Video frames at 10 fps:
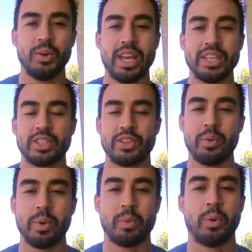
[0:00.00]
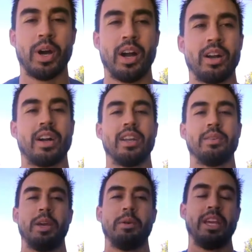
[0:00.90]
Yesterday we were wrong on
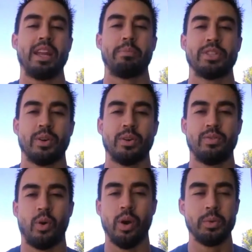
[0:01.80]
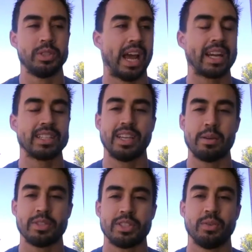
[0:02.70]
it being episode four. It was actually
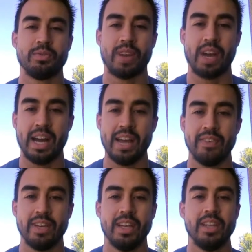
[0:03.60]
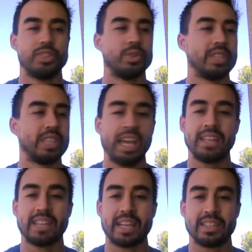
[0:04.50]
episode five. So today
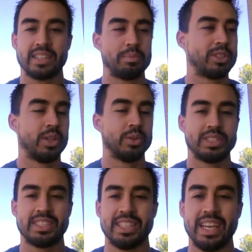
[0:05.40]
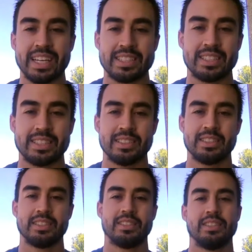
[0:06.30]
is actually episode six.
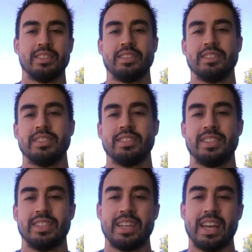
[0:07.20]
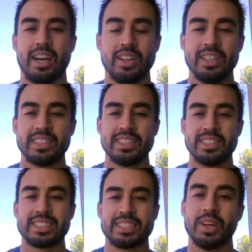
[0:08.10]

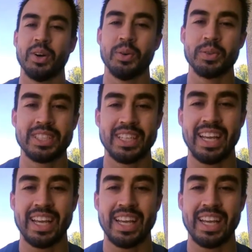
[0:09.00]
L60 today.